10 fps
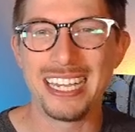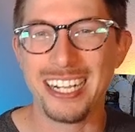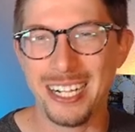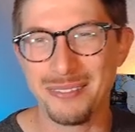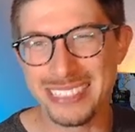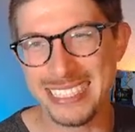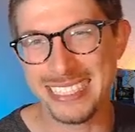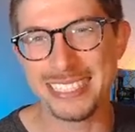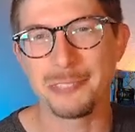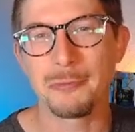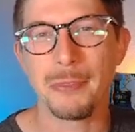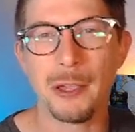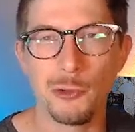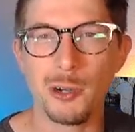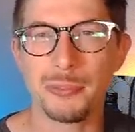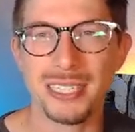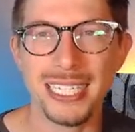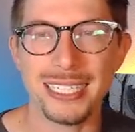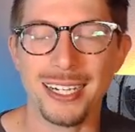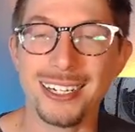But GG's, well
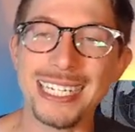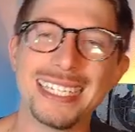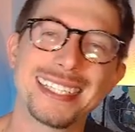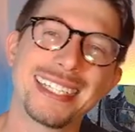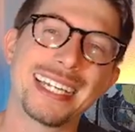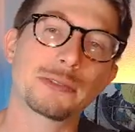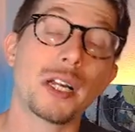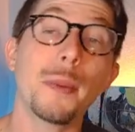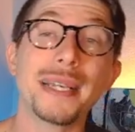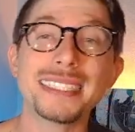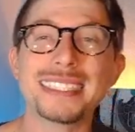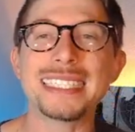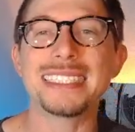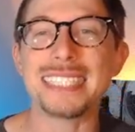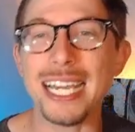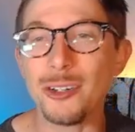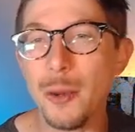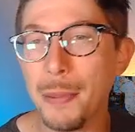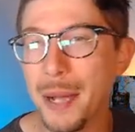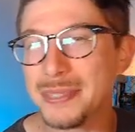played. All right, into the next one, up against a
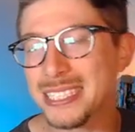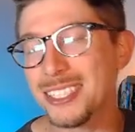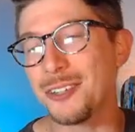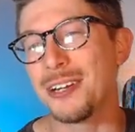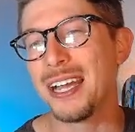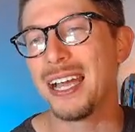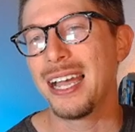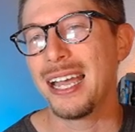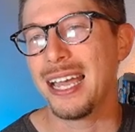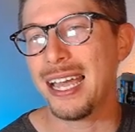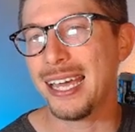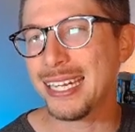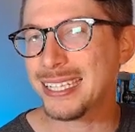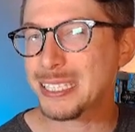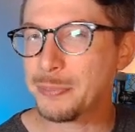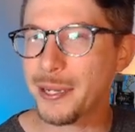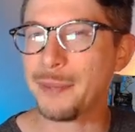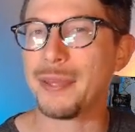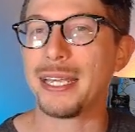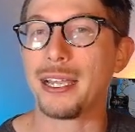Shadow Abomasnow. And at this point,
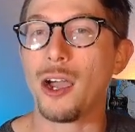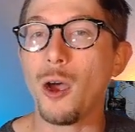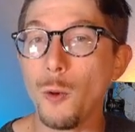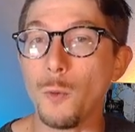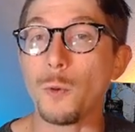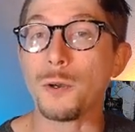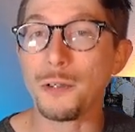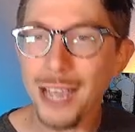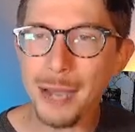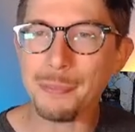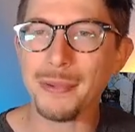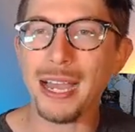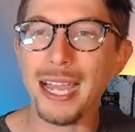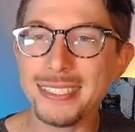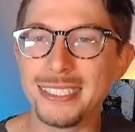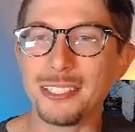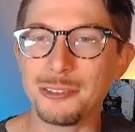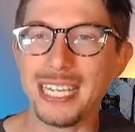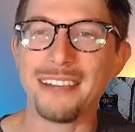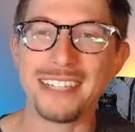I'm like, oh, crap. I
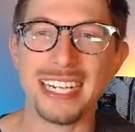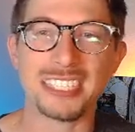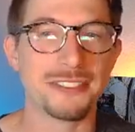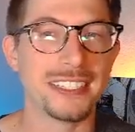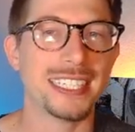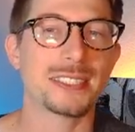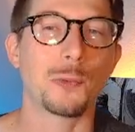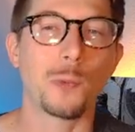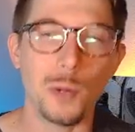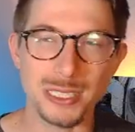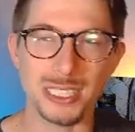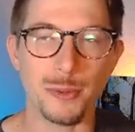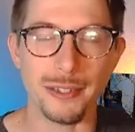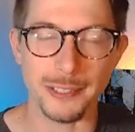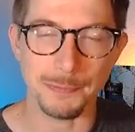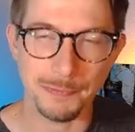don't have an answer for this whatsoever.